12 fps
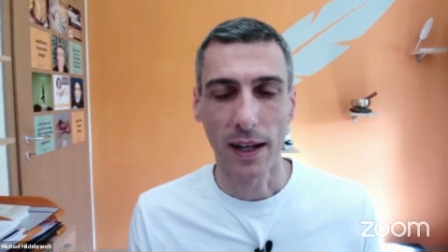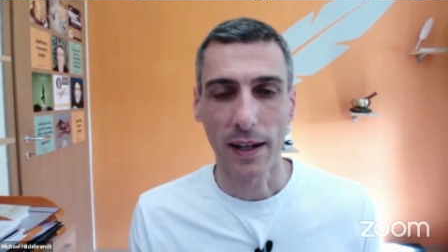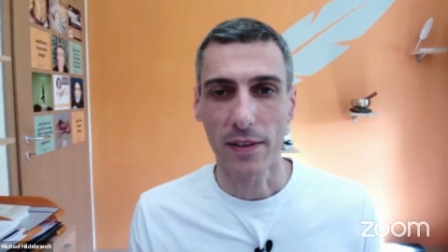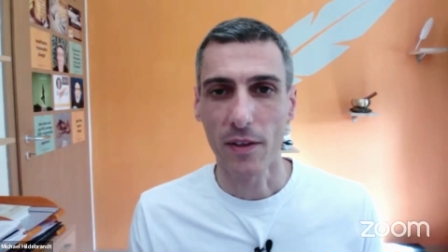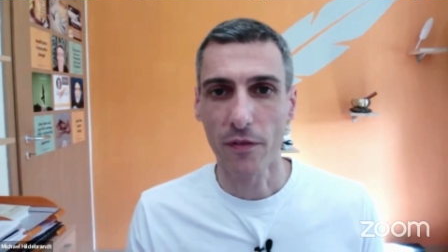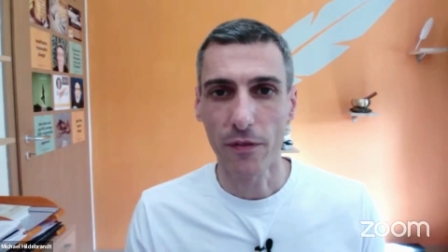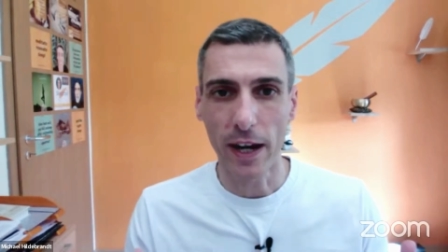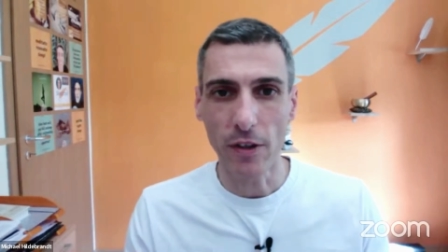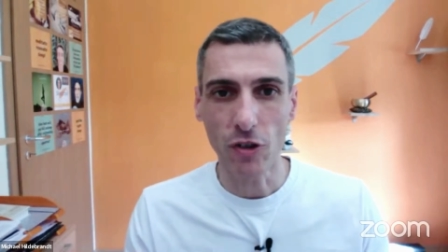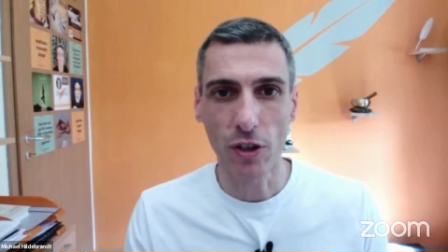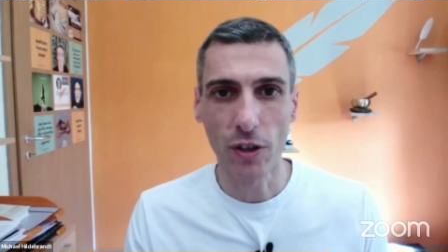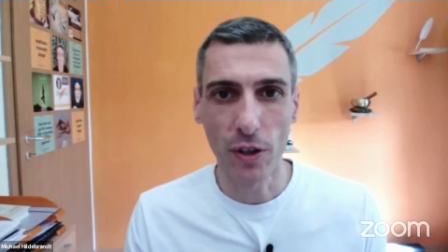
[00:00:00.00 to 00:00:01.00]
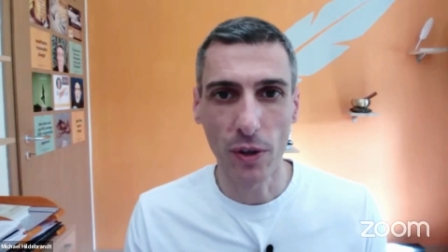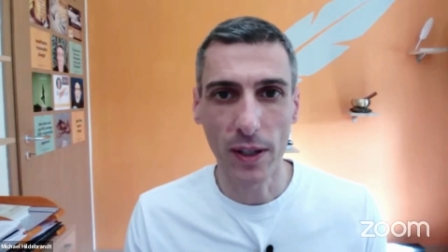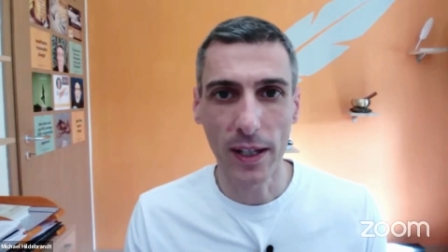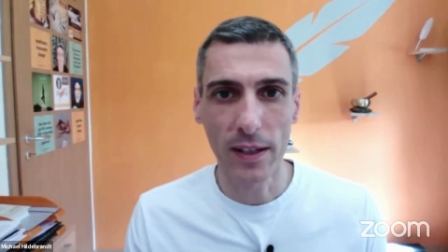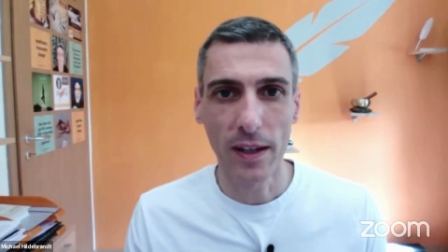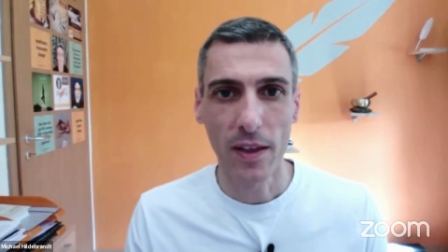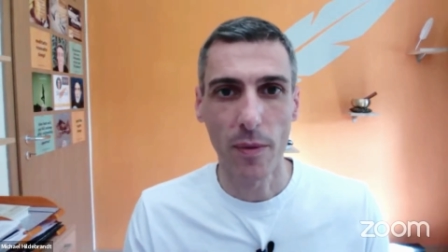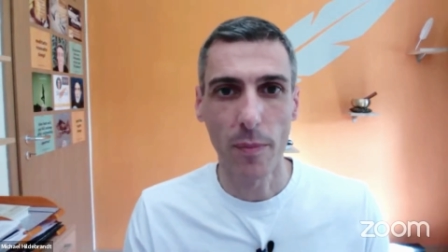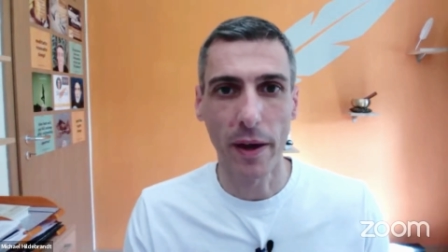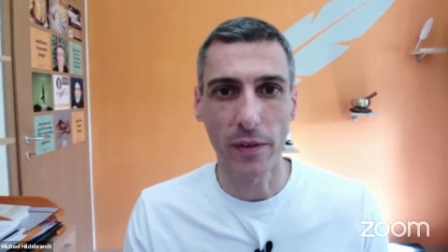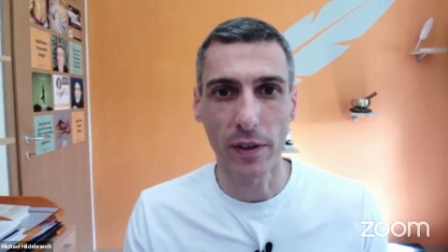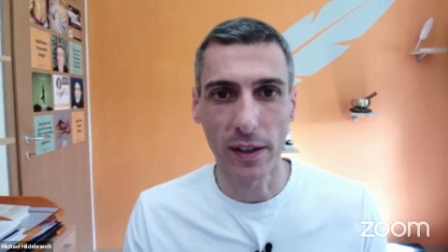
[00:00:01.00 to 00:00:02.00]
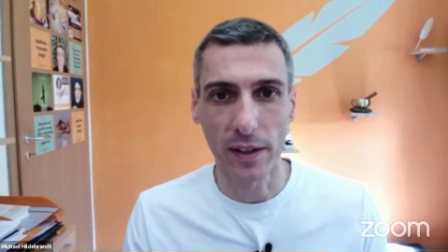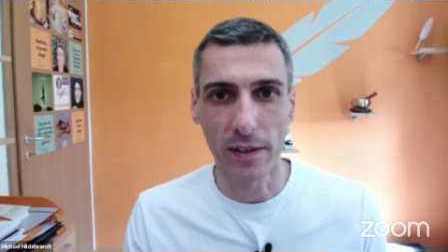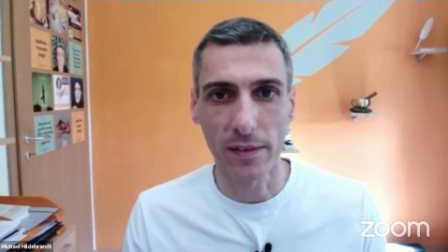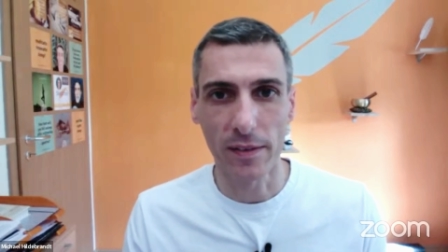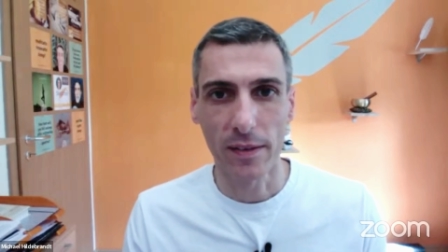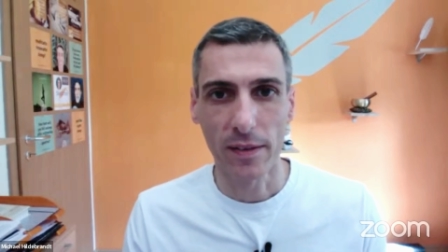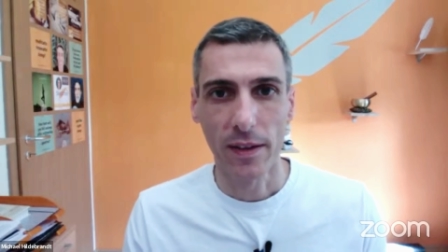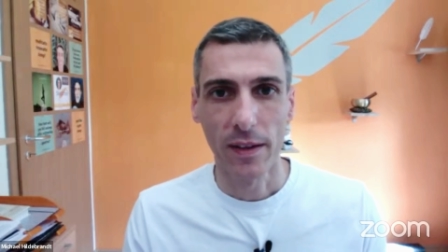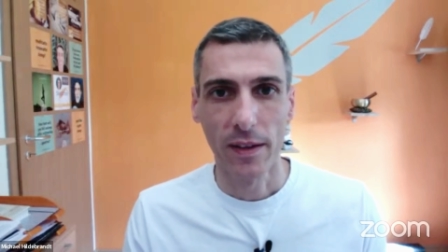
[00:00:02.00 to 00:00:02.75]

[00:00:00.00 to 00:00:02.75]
Like the fresher you eat, the better it is.